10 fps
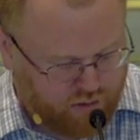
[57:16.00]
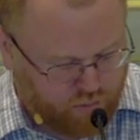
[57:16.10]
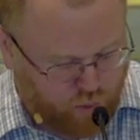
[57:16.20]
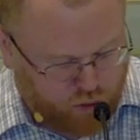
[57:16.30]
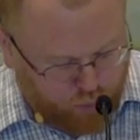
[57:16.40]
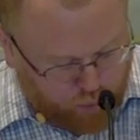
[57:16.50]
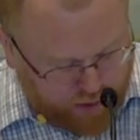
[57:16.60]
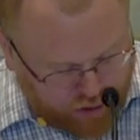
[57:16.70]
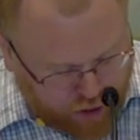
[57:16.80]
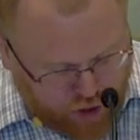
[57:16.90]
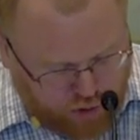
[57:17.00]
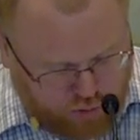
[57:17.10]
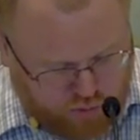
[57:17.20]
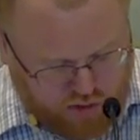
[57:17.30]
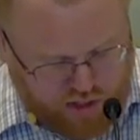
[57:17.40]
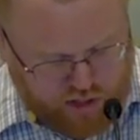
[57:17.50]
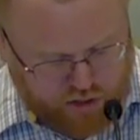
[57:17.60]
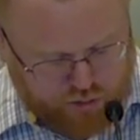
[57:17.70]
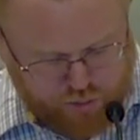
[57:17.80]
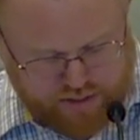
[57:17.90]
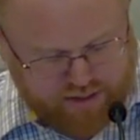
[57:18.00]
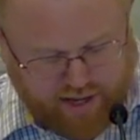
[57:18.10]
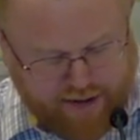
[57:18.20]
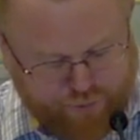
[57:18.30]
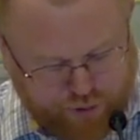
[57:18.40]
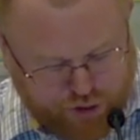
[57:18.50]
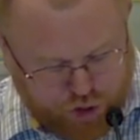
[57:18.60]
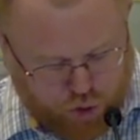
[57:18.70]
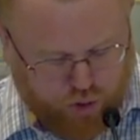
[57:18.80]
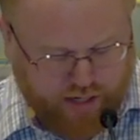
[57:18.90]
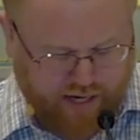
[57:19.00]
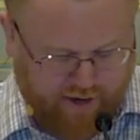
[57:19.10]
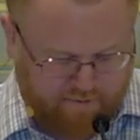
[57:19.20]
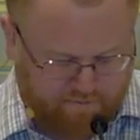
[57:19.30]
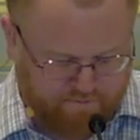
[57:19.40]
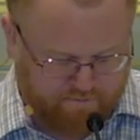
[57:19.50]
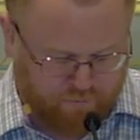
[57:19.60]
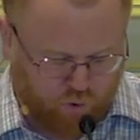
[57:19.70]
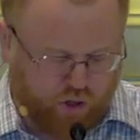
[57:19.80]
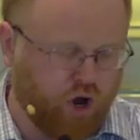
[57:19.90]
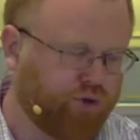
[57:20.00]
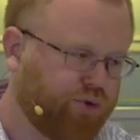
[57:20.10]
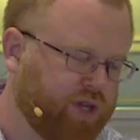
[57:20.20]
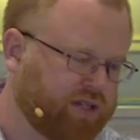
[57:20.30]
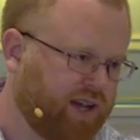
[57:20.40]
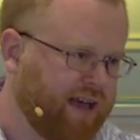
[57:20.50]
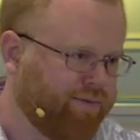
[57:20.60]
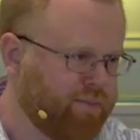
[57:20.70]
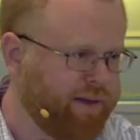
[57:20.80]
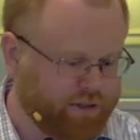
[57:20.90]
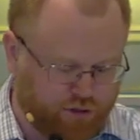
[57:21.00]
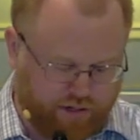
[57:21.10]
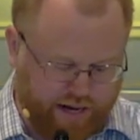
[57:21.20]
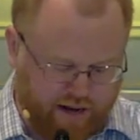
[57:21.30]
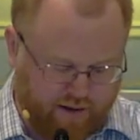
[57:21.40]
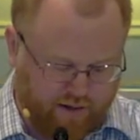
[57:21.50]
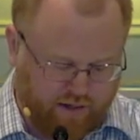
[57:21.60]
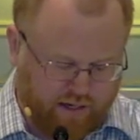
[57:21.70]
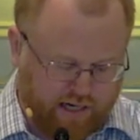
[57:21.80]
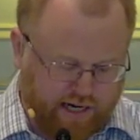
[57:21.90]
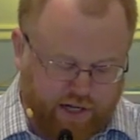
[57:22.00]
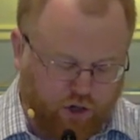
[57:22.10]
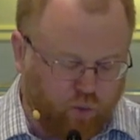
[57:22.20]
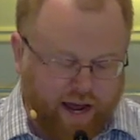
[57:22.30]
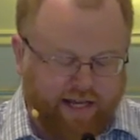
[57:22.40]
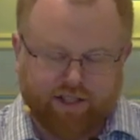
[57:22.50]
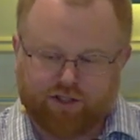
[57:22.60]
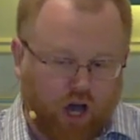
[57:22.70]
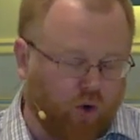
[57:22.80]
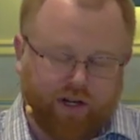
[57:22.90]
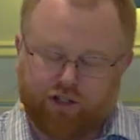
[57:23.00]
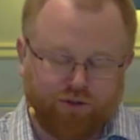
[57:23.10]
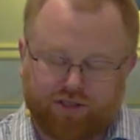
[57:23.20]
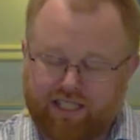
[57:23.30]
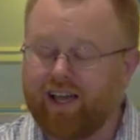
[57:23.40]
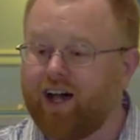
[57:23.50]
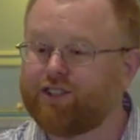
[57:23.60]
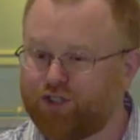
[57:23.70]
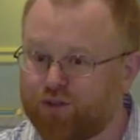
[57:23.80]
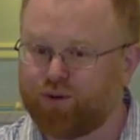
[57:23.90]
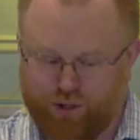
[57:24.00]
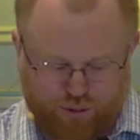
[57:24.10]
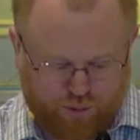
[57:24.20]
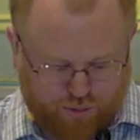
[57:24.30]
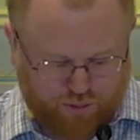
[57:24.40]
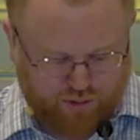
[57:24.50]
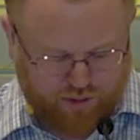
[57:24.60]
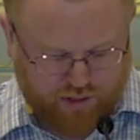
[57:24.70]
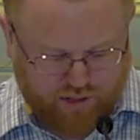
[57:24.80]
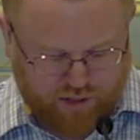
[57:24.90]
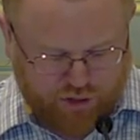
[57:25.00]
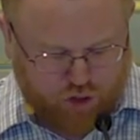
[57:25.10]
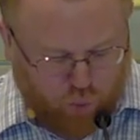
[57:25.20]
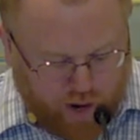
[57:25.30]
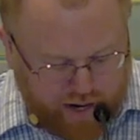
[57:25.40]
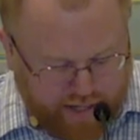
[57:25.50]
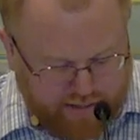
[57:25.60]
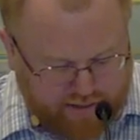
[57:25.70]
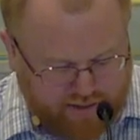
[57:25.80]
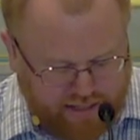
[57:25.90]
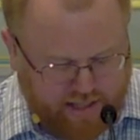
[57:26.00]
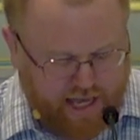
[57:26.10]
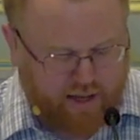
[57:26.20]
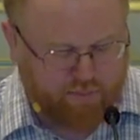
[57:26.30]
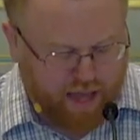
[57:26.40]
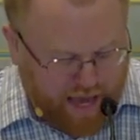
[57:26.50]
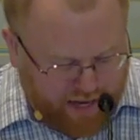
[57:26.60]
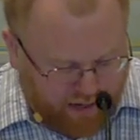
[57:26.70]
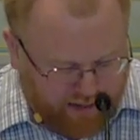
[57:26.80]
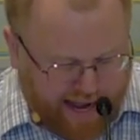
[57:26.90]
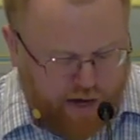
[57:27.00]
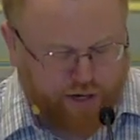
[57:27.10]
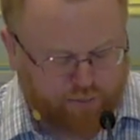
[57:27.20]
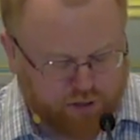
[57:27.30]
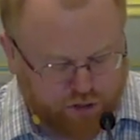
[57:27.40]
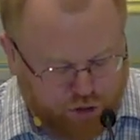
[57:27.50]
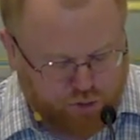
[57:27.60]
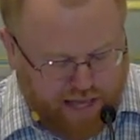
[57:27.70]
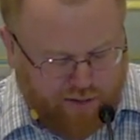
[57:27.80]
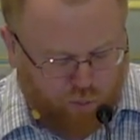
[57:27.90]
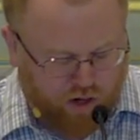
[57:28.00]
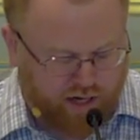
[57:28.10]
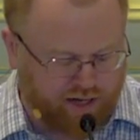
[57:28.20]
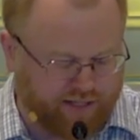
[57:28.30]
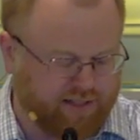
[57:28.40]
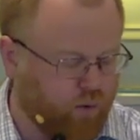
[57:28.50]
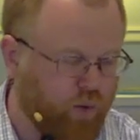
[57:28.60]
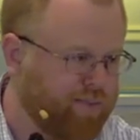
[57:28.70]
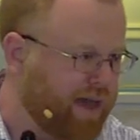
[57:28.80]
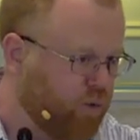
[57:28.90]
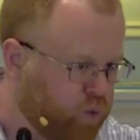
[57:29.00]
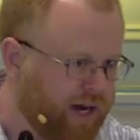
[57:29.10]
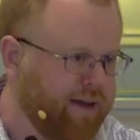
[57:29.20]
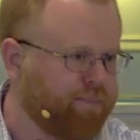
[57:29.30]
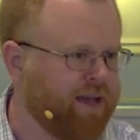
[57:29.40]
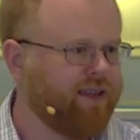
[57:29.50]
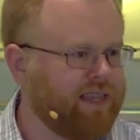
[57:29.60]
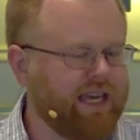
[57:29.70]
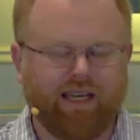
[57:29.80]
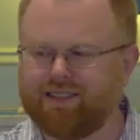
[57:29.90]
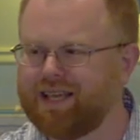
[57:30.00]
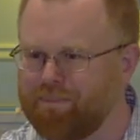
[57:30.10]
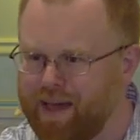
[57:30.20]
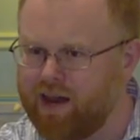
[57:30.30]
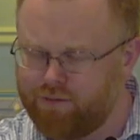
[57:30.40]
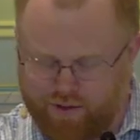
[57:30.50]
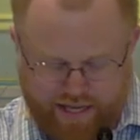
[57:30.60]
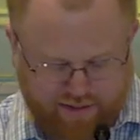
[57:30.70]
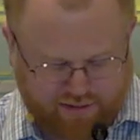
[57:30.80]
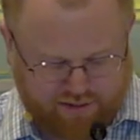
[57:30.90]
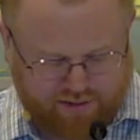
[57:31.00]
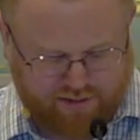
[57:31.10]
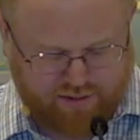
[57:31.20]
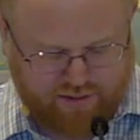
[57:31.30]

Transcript: whether we want to go through this life with joy or go through this life in misery. Either way, He's going to see us through. So why not seek Him and allow Him to do that work in us that we may reap these benefits?